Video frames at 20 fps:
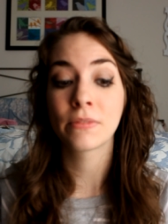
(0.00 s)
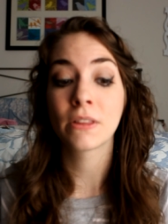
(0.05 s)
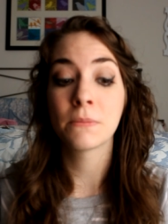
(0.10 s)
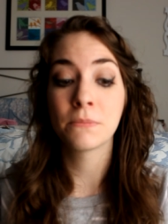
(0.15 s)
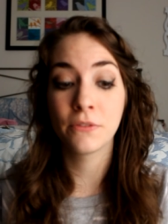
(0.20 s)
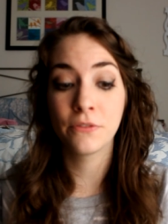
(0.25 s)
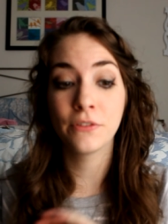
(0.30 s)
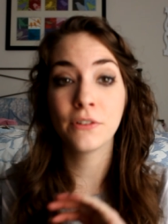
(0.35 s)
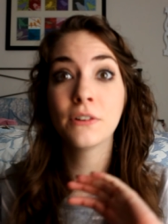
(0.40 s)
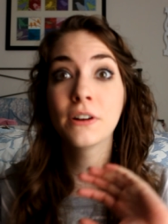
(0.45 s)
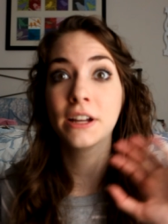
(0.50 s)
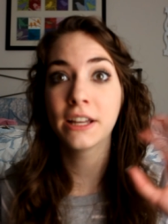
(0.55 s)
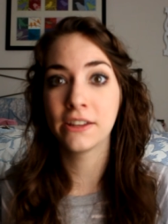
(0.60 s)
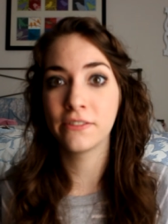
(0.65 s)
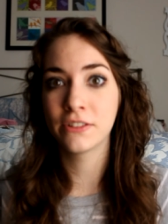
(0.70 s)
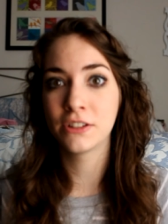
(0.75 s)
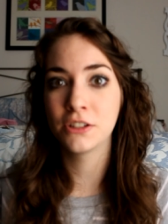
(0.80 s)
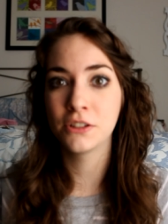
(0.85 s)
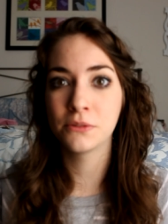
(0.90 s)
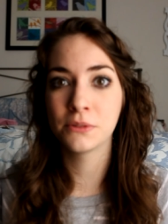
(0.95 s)
before I
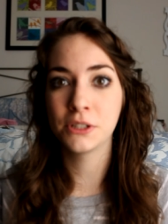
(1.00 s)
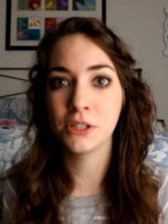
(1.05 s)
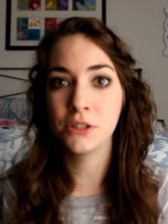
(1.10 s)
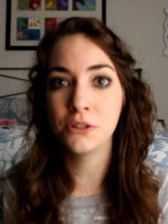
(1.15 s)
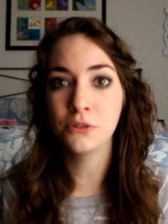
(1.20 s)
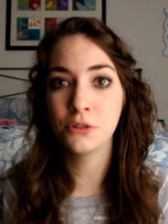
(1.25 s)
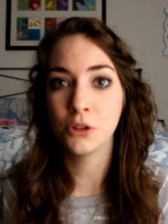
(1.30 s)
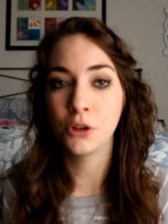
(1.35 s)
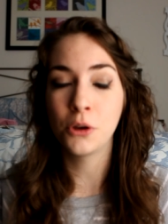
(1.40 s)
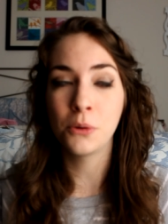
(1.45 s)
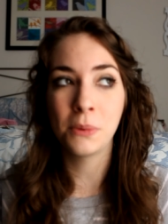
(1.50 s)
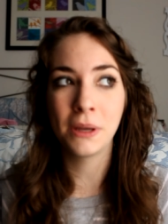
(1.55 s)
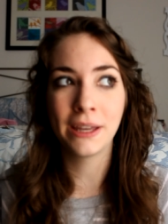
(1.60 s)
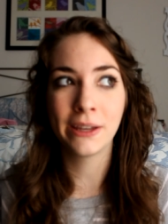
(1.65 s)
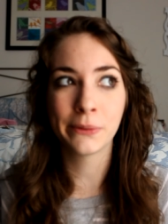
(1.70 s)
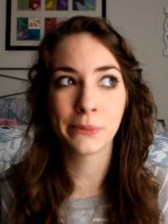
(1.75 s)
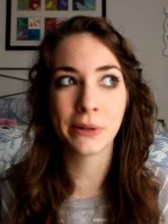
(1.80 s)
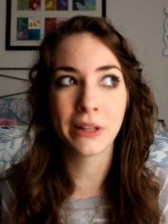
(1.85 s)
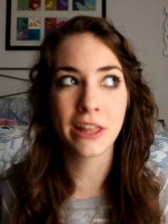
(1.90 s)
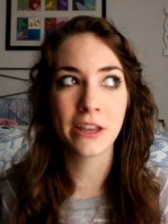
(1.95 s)
even knew what
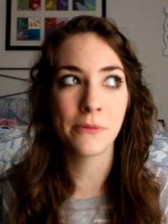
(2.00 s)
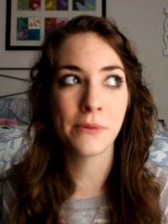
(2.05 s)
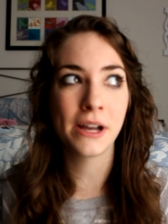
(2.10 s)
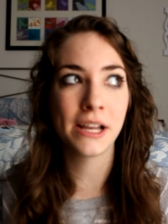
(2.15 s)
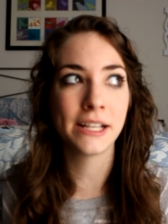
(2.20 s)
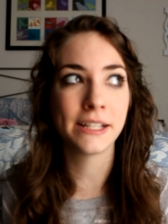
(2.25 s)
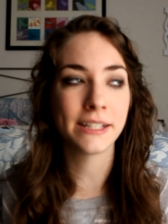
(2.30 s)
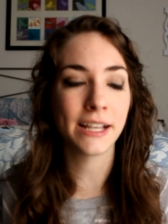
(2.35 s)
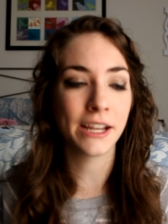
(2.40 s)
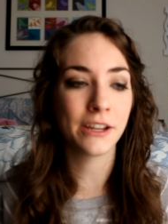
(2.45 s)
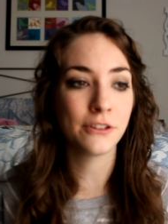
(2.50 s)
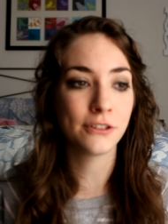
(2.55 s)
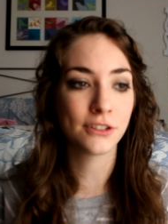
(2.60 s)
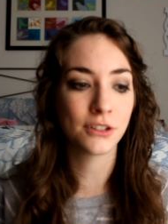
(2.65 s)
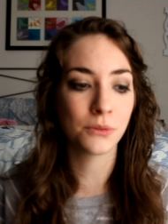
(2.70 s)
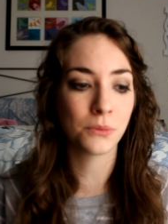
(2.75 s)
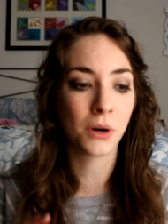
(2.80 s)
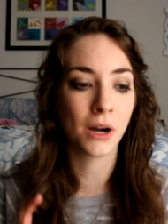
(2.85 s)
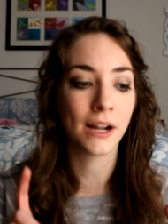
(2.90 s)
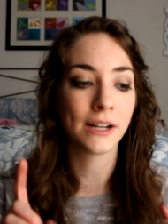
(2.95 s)
YouTubing really was, I used
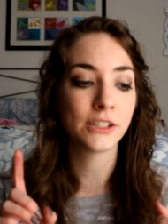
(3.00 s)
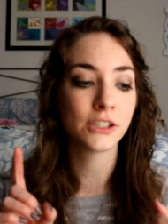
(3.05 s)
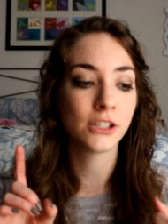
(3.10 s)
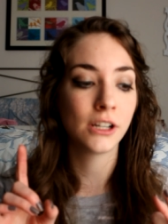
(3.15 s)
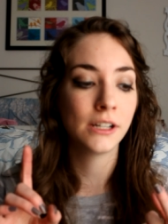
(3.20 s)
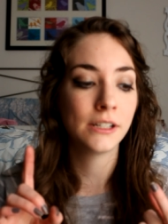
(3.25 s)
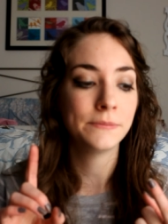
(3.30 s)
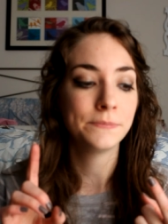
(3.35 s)
to watch